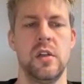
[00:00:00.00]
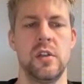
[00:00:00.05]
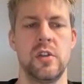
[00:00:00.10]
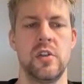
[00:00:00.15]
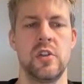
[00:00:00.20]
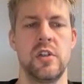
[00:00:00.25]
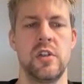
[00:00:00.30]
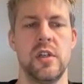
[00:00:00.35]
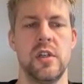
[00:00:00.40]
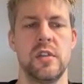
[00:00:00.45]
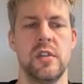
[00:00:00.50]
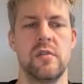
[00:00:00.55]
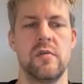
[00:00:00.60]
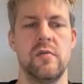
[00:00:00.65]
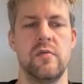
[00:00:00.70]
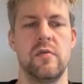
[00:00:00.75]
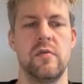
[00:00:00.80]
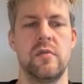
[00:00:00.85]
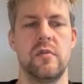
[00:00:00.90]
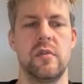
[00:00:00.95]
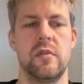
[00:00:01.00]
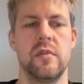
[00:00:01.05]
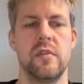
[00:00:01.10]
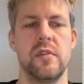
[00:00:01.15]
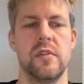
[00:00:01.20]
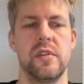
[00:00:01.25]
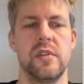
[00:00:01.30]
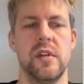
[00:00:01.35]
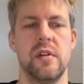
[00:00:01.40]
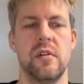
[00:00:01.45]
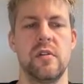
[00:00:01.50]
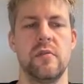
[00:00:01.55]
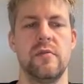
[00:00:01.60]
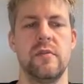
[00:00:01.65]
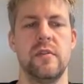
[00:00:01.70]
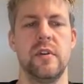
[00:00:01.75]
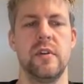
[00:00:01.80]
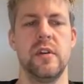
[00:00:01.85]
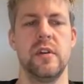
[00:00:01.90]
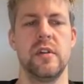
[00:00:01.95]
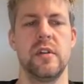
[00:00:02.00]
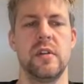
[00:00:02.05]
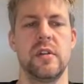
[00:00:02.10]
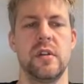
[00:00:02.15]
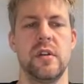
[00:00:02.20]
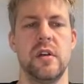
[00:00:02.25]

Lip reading: just for the sake of it,